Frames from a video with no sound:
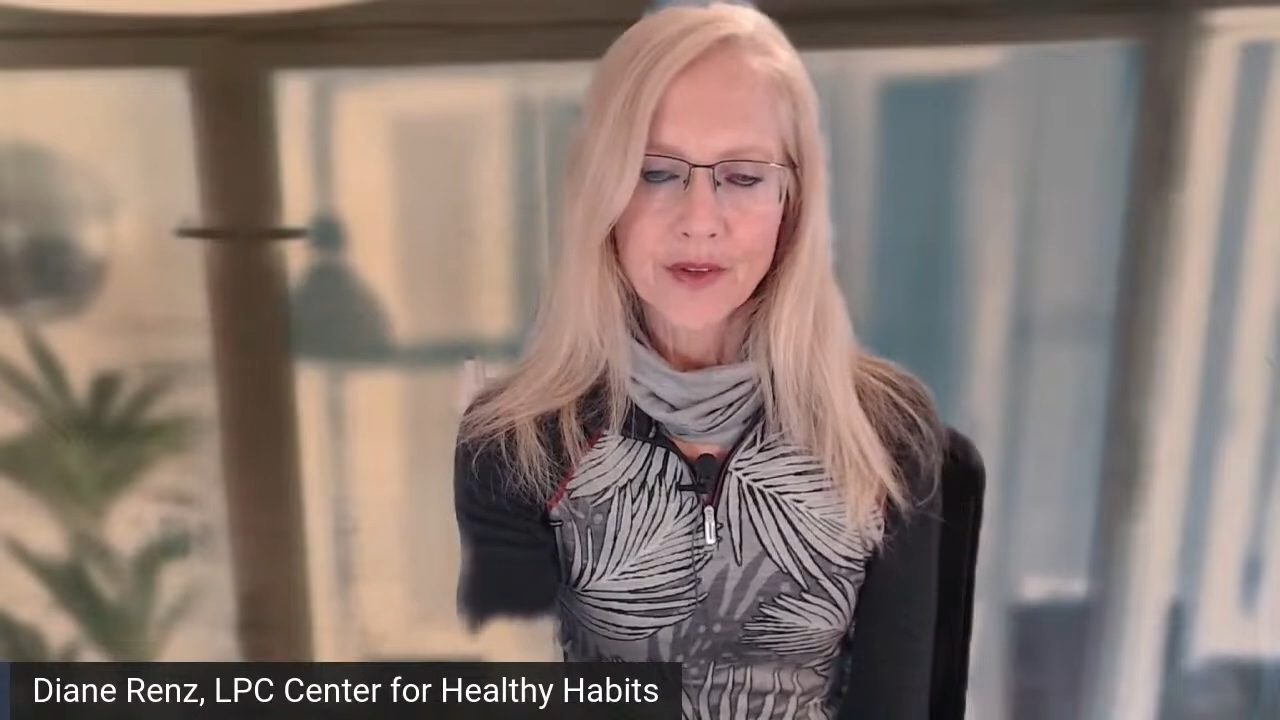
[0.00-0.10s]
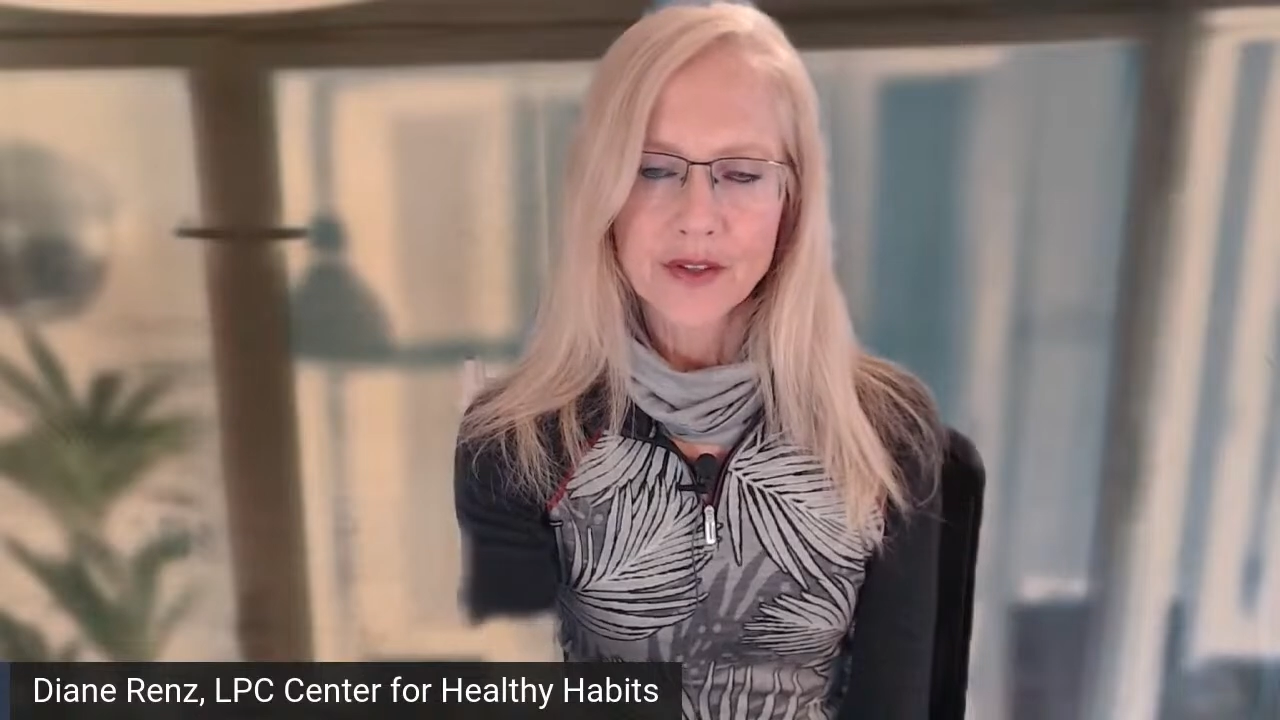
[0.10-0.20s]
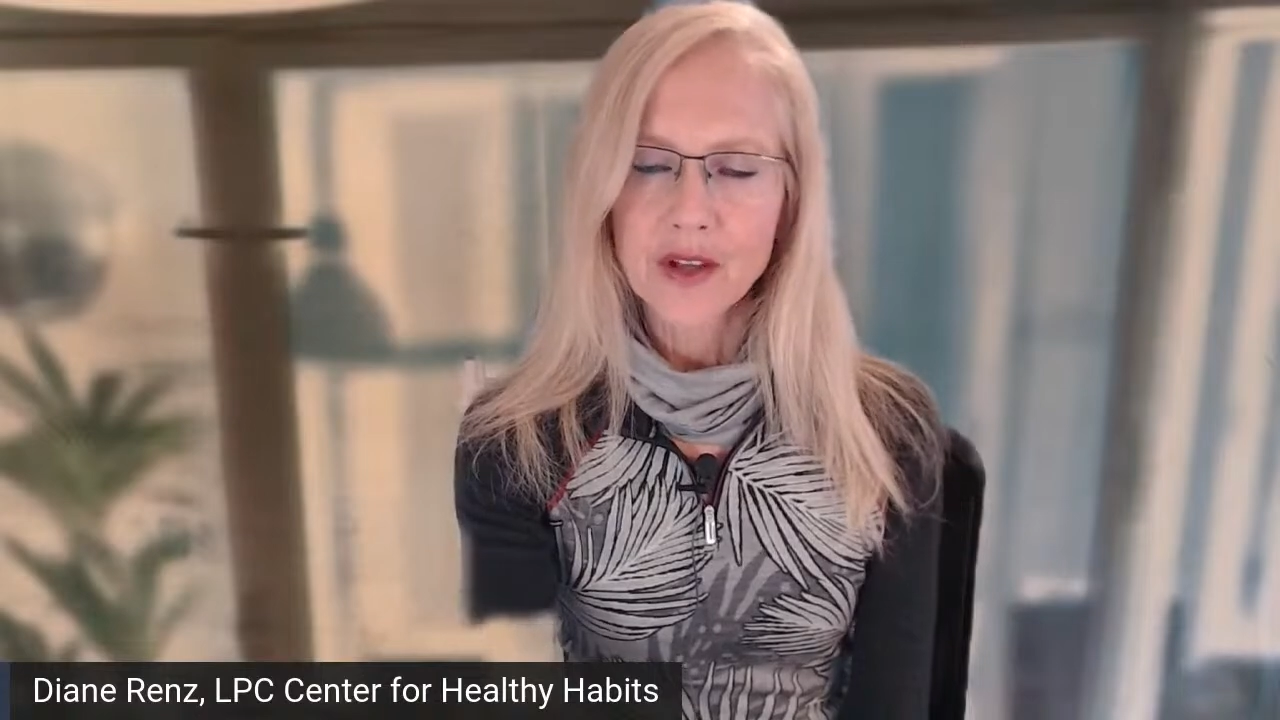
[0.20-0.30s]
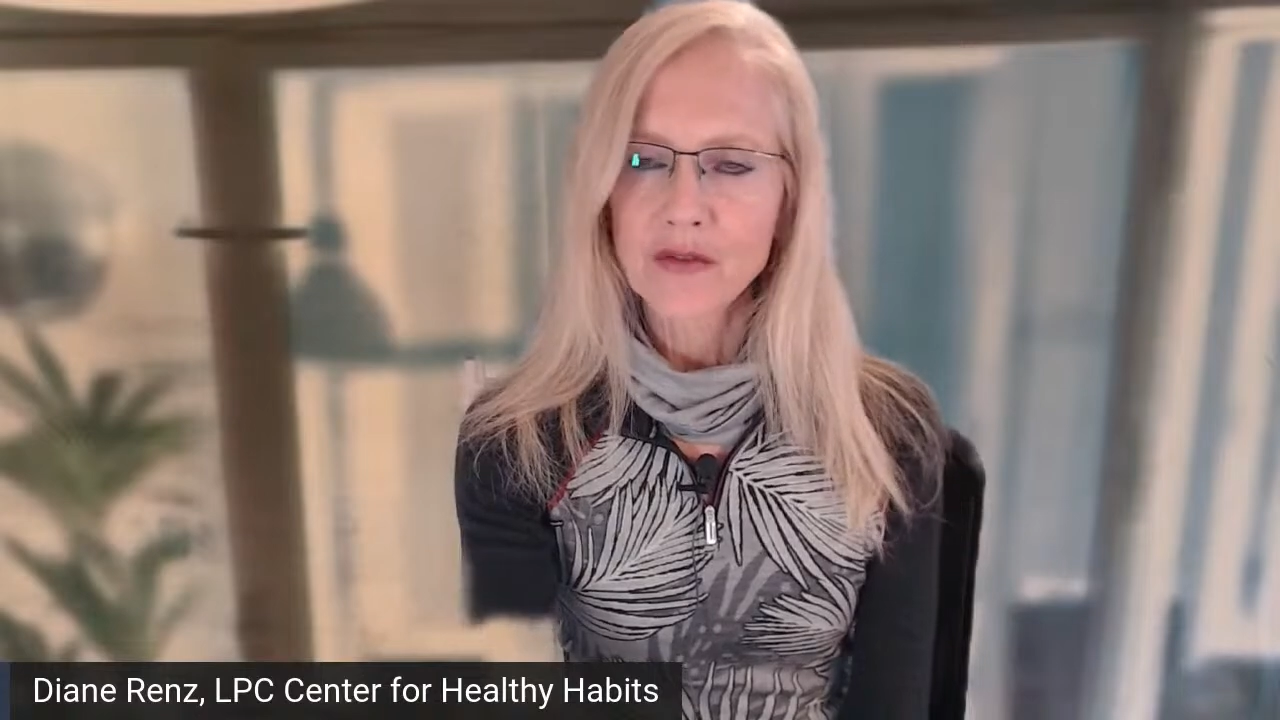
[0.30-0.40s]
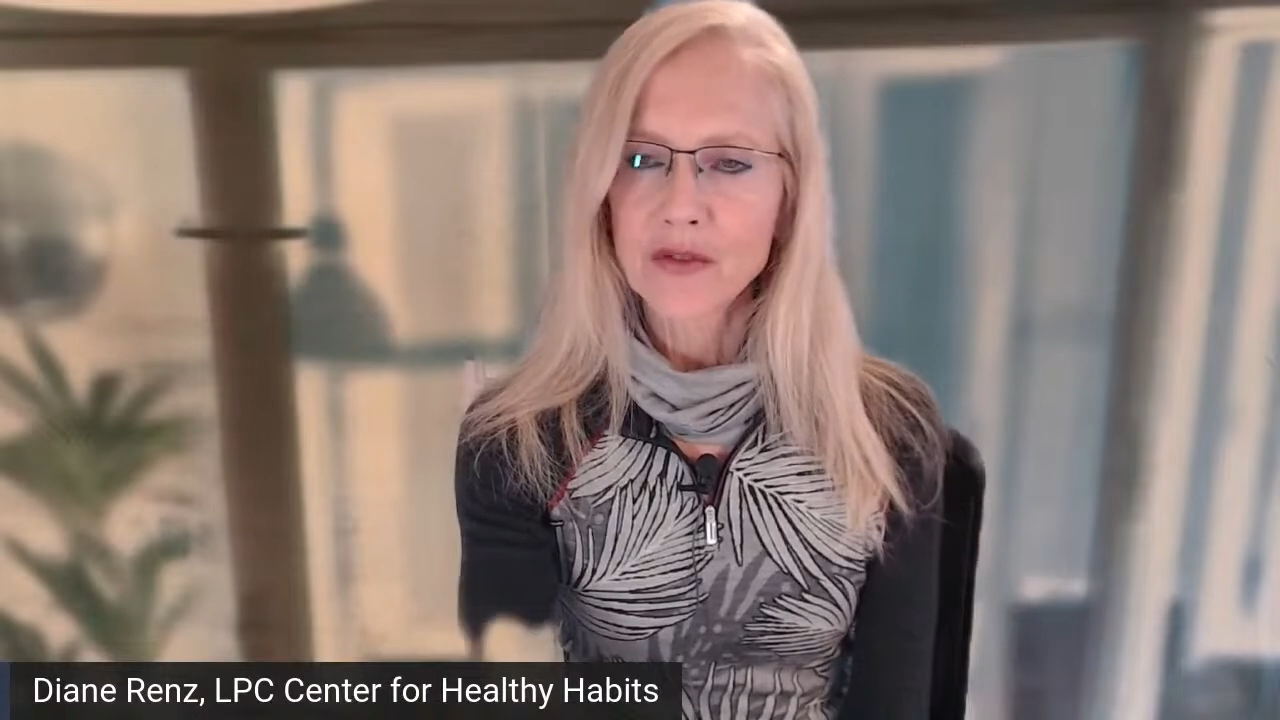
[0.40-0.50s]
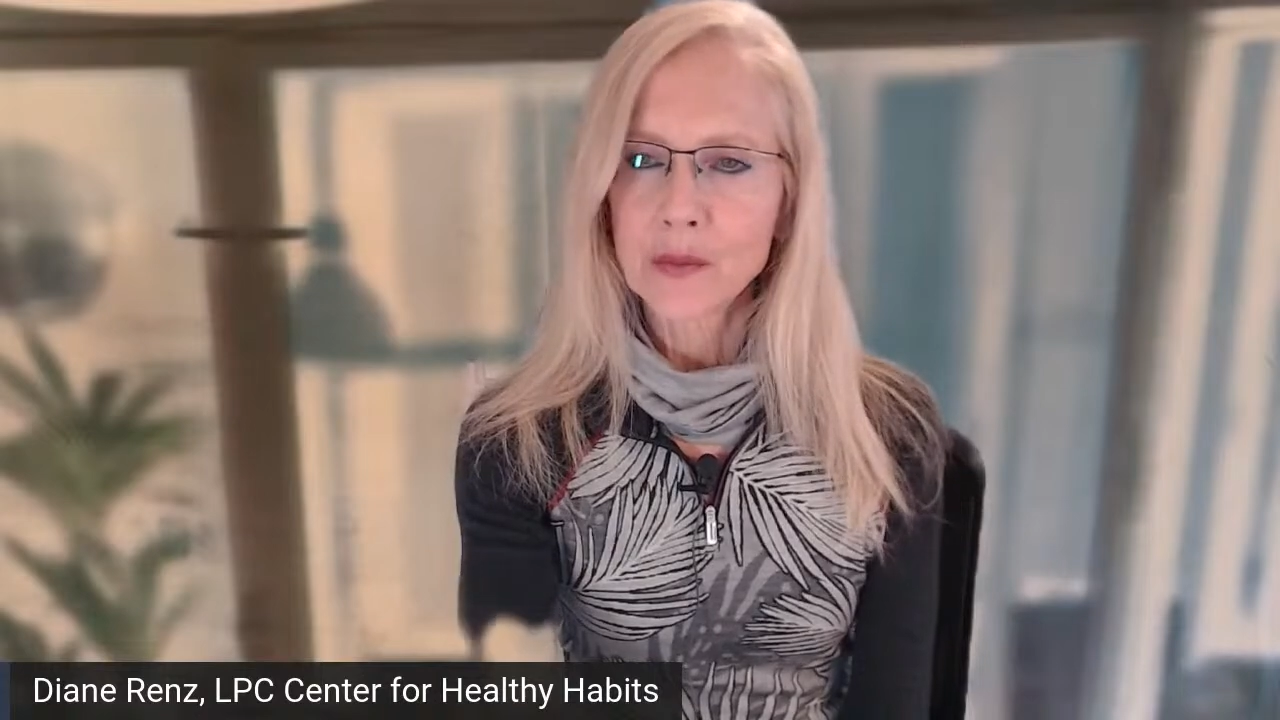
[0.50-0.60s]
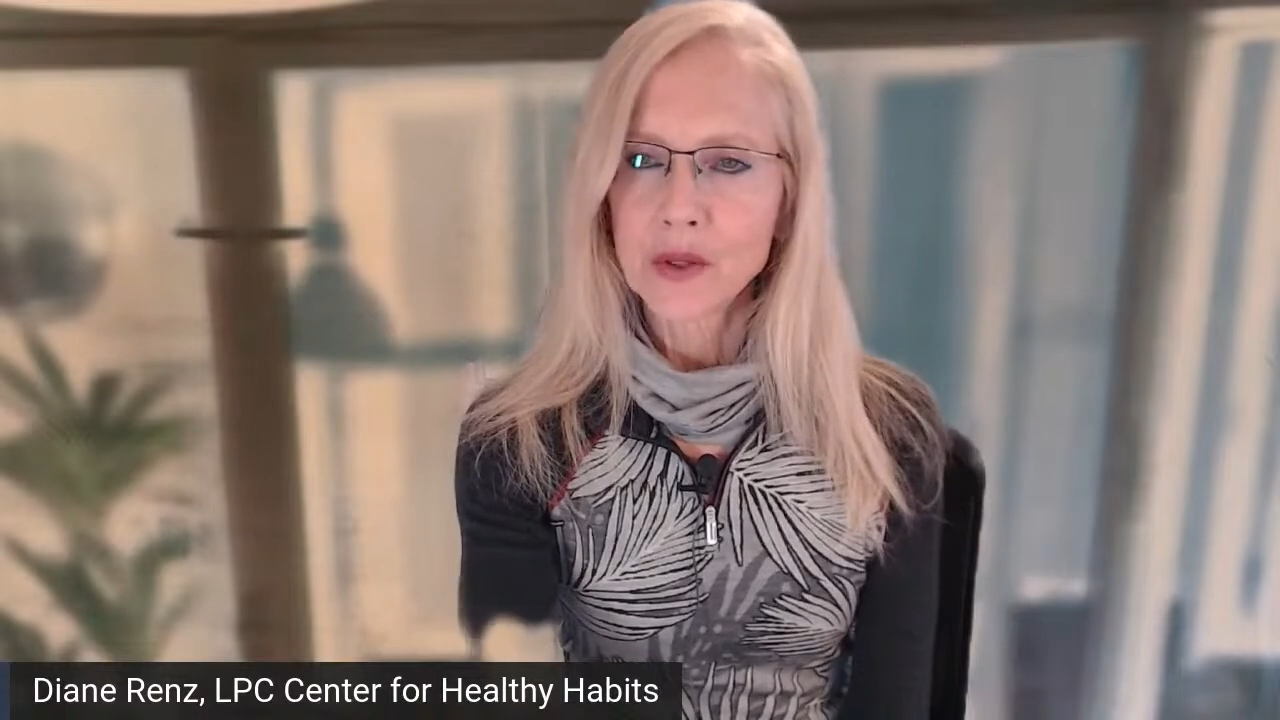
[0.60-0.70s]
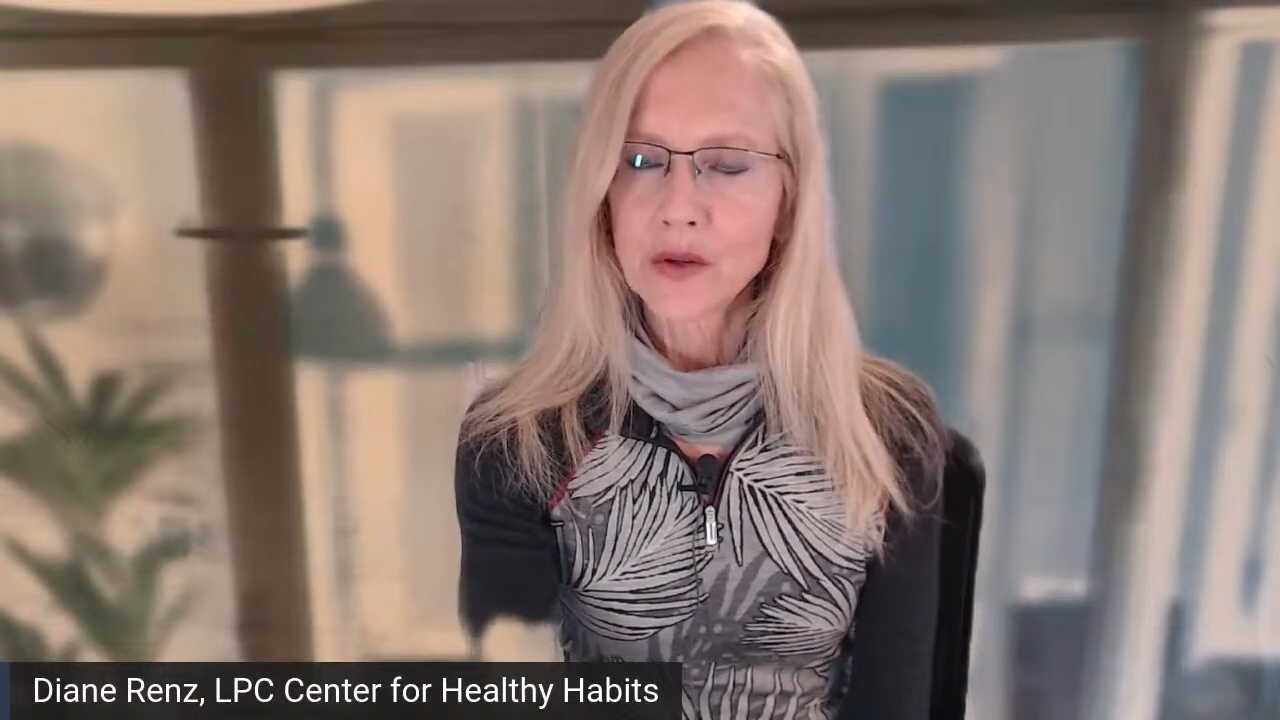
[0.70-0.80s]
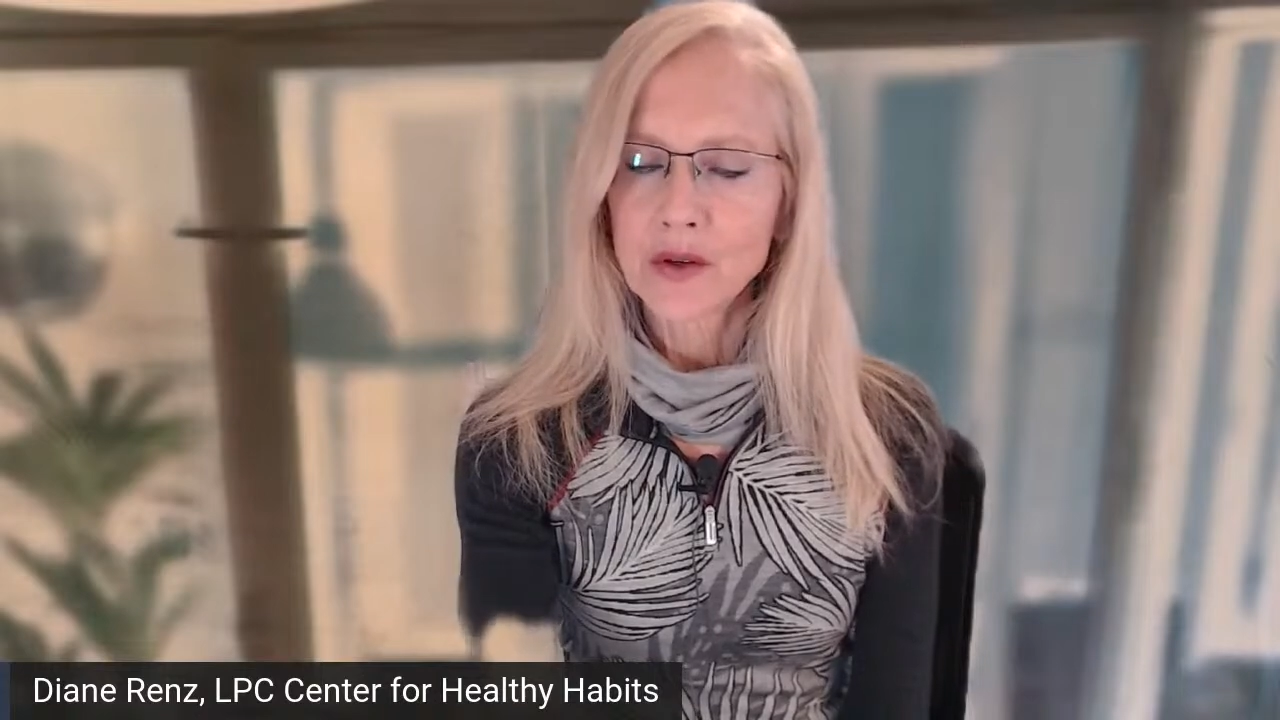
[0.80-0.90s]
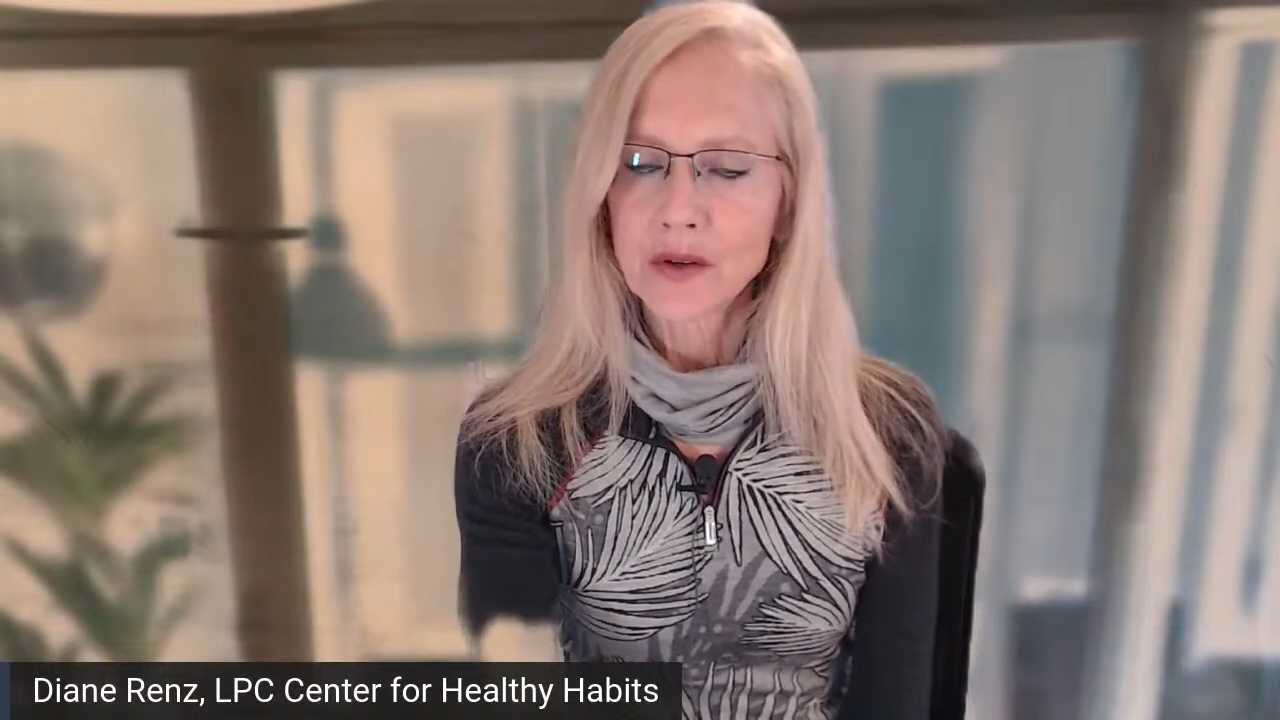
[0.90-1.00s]
sound
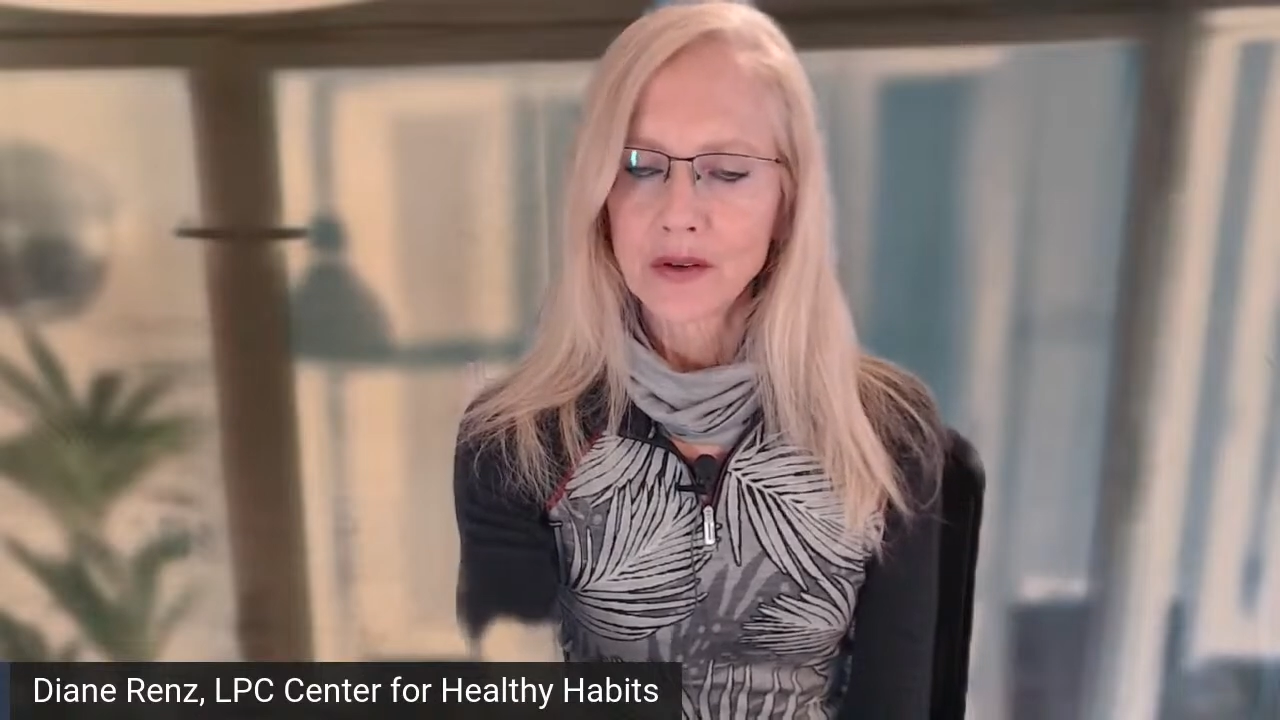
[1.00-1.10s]
familiar?